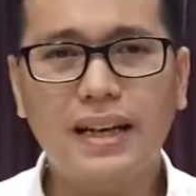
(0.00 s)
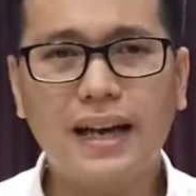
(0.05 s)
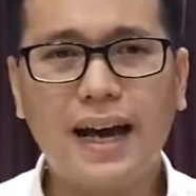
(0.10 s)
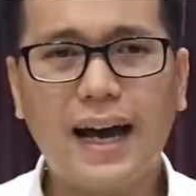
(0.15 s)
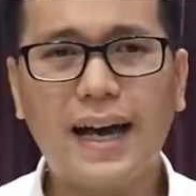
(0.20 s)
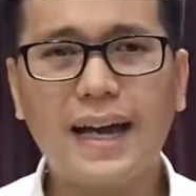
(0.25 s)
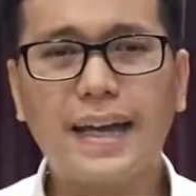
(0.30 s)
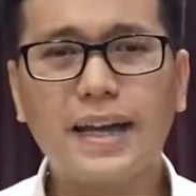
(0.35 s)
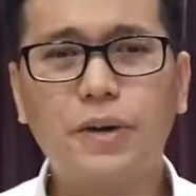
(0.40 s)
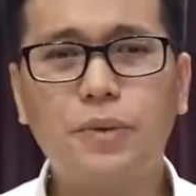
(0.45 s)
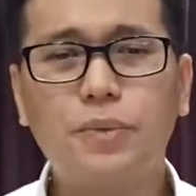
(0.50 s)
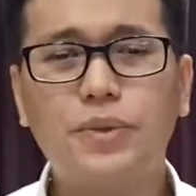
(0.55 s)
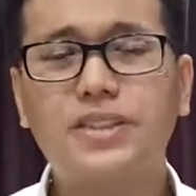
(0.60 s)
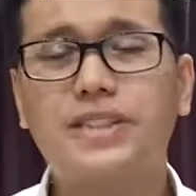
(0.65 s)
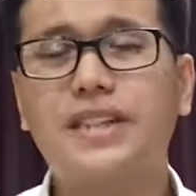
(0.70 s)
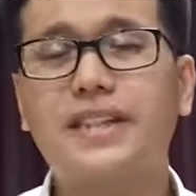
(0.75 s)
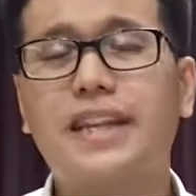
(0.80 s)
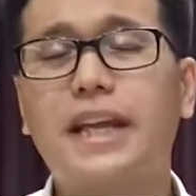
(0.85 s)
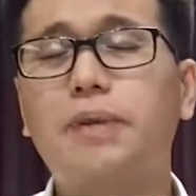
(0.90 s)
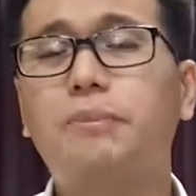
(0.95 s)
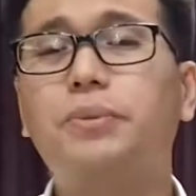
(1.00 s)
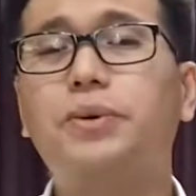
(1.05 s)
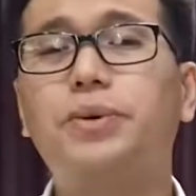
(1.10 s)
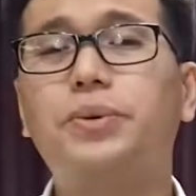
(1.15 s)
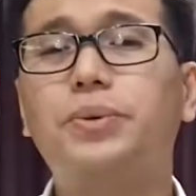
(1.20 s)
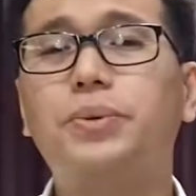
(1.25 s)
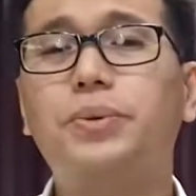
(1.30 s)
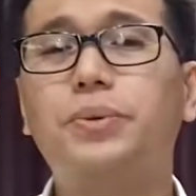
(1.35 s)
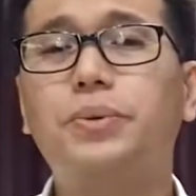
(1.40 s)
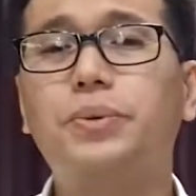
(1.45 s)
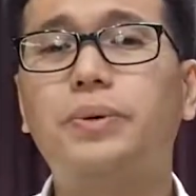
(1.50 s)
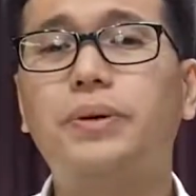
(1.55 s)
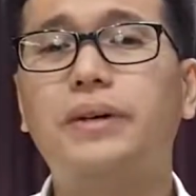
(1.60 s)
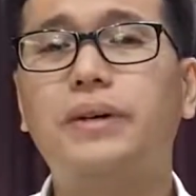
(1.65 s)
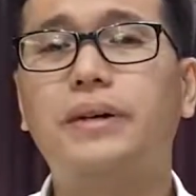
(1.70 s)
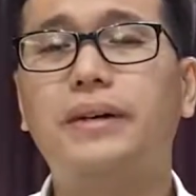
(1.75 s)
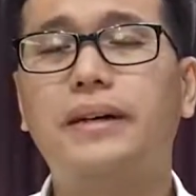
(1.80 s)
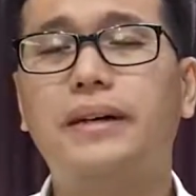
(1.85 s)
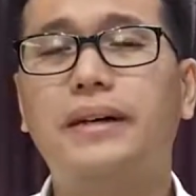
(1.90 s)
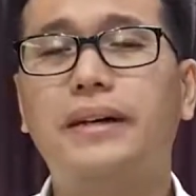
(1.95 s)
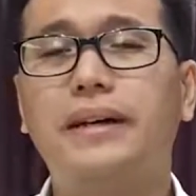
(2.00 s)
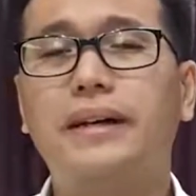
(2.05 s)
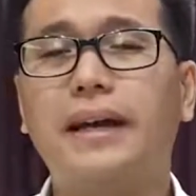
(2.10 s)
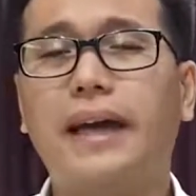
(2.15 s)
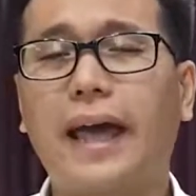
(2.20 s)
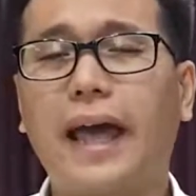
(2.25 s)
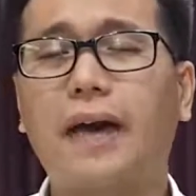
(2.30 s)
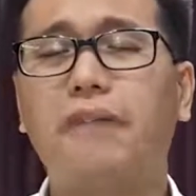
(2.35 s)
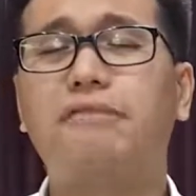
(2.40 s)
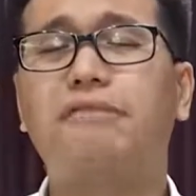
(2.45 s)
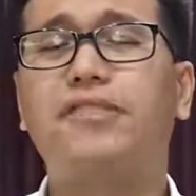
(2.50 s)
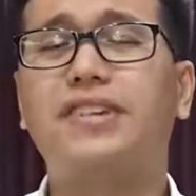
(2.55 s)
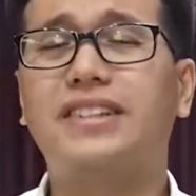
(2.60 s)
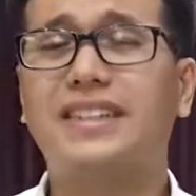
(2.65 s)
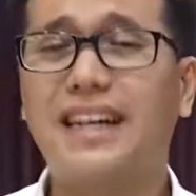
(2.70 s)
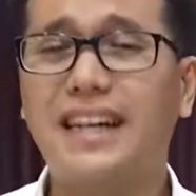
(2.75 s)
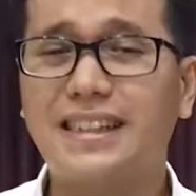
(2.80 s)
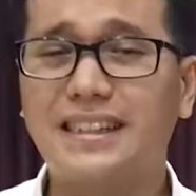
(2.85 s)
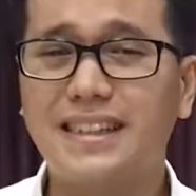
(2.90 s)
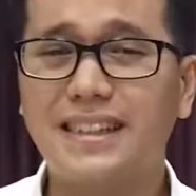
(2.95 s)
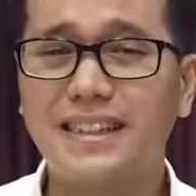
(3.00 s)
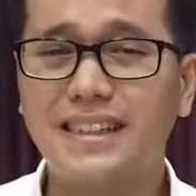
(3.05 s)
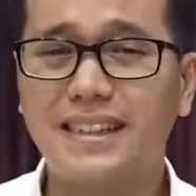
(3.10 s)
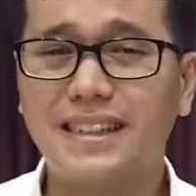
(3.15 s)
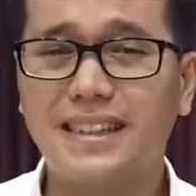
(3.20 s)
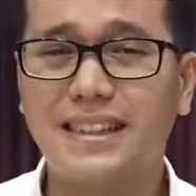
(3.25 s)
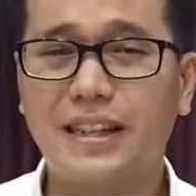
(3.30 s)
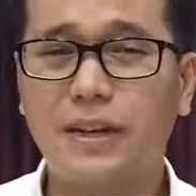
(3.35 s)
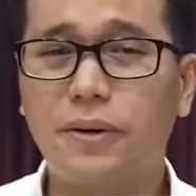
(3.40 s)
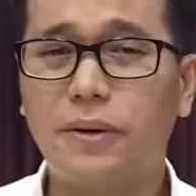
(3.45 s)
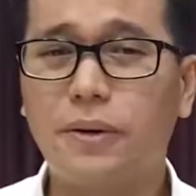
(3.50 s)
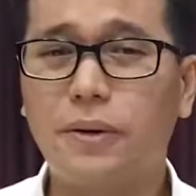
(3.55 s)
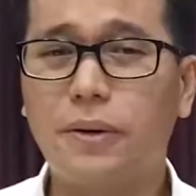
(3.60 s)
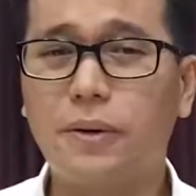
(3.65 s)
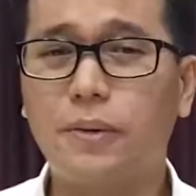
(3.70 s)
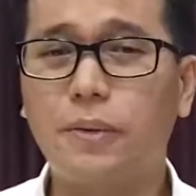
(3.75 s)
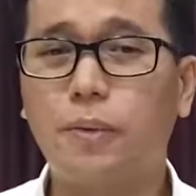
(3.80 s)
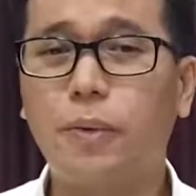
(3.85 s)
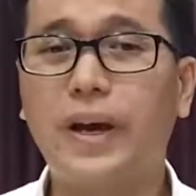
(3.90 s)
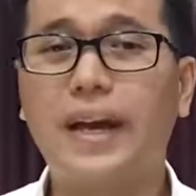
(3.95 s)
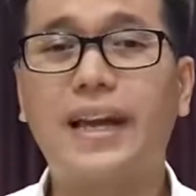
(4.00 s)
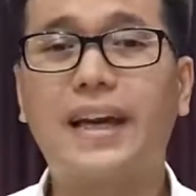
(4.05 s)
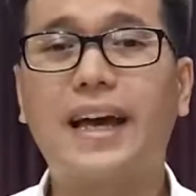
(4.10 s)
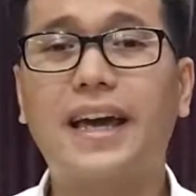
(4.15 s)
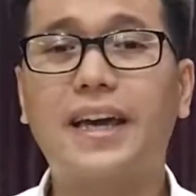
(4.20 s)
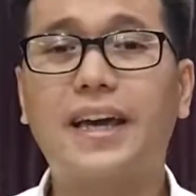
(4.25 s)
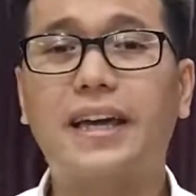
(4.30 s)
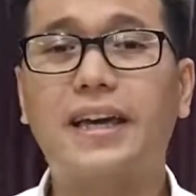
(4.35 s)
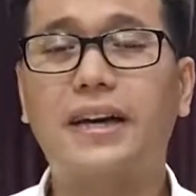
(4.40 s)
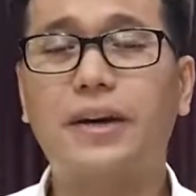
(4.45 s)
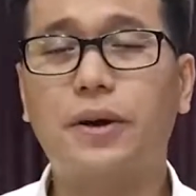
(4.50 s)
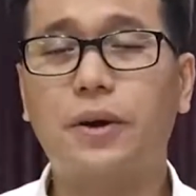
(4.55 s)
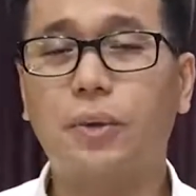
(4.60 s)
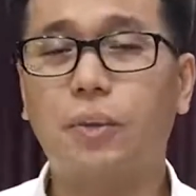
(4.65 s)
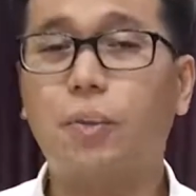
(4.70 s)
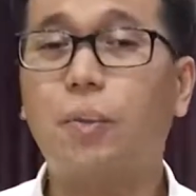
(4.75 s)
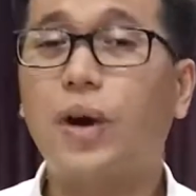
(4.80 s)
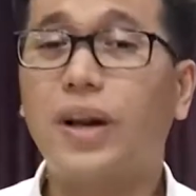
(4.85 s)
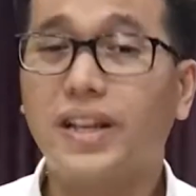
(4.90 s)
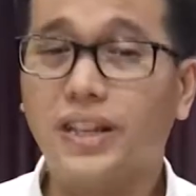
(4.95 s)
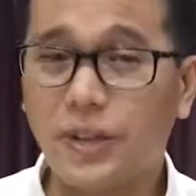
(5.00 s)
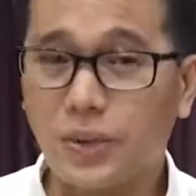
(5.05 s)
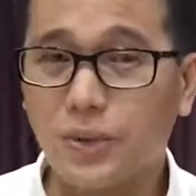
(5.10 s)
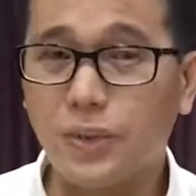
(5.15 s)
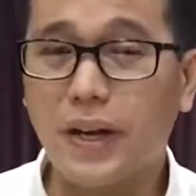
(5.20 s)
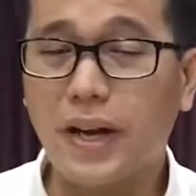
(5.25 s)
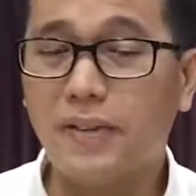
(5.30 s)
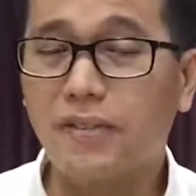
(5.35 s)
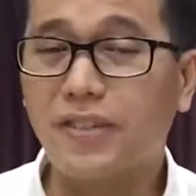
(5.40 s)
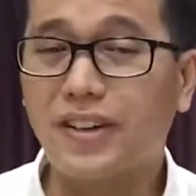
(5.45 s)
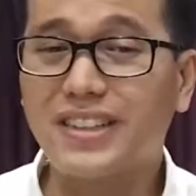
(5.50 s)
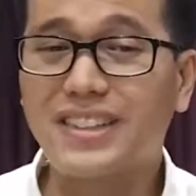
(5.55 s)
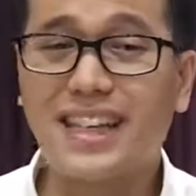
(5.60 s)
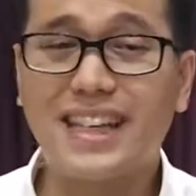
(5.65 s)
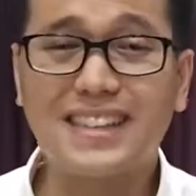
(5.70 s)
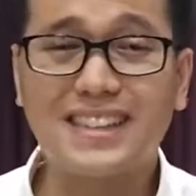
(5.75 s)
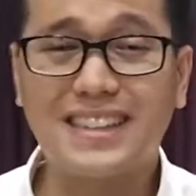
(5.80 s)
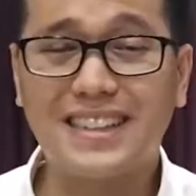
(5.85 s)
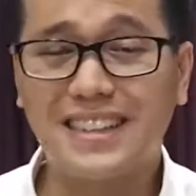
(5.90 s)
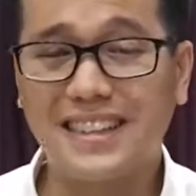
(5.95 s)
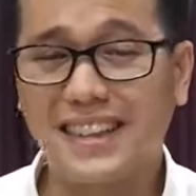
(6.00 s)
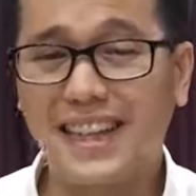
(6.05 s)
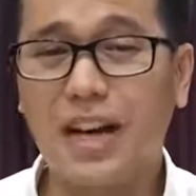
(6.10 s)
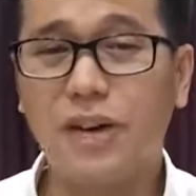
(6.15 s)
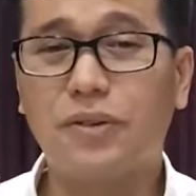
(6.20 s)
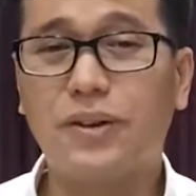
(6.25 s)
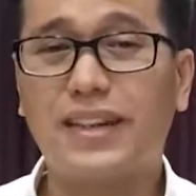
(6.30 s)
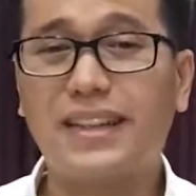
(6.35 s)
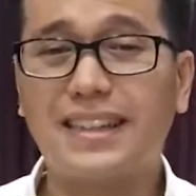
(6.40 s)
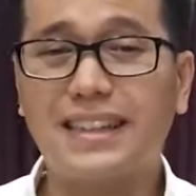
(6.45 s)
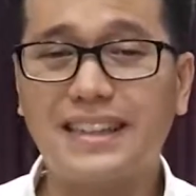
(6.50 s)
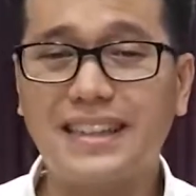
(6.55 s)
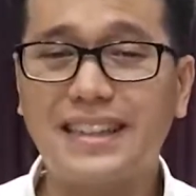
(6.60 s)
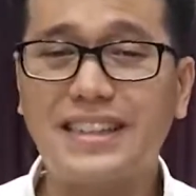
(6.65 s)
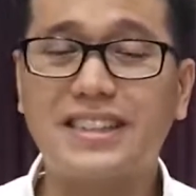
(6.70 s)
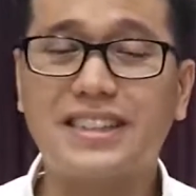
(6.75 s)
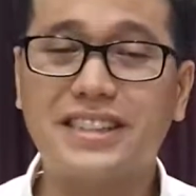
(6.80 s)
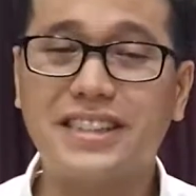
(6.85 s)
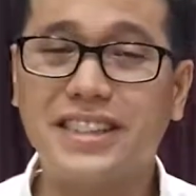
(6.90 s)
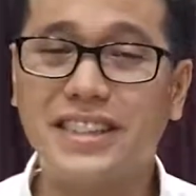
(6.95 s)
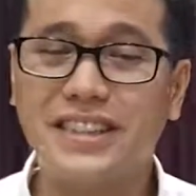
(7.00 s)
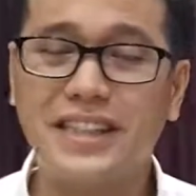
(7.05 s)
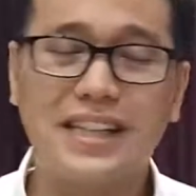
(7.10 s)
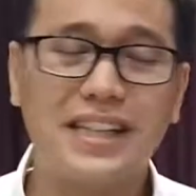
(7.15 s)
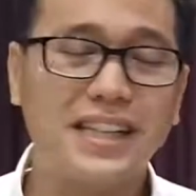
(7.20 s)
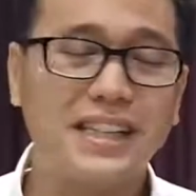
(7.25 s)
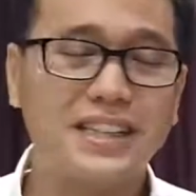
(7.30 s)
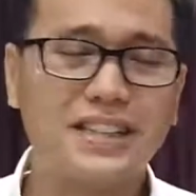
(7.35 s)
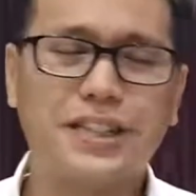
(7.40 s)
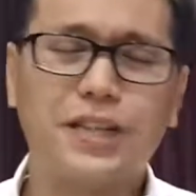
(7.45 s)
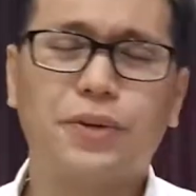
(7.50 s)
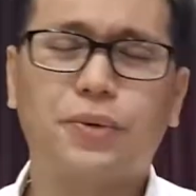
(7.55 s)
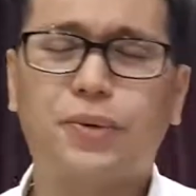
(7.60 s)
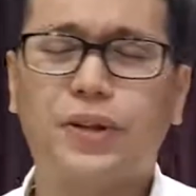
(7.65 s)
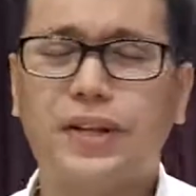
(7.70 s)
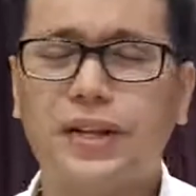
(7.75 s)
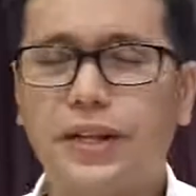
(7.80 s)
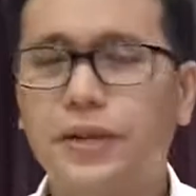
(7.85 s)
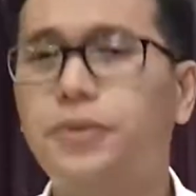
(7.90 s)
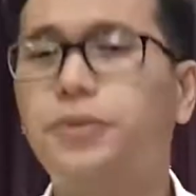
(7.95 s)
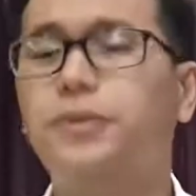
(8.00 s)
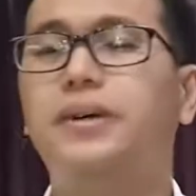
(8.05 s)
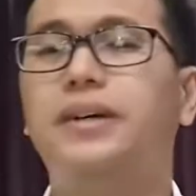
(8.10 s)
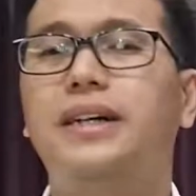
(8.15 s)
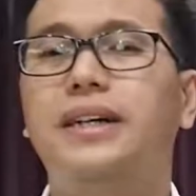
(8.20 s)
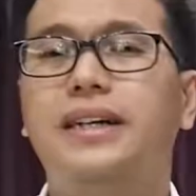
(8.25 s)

I was not able to emphasize it the way I want to emphasize it now and teach it and share with you.